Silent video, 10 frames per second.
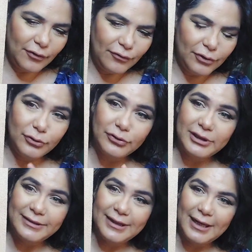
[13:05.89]
those
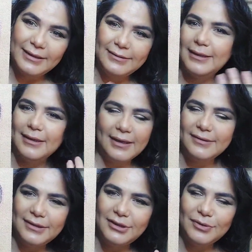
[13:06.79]
designs that I
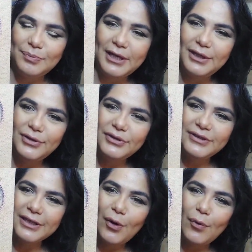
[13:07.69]
stitched many
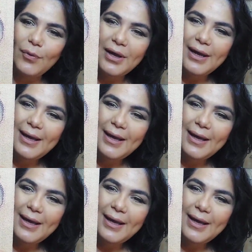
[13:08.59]
years ago.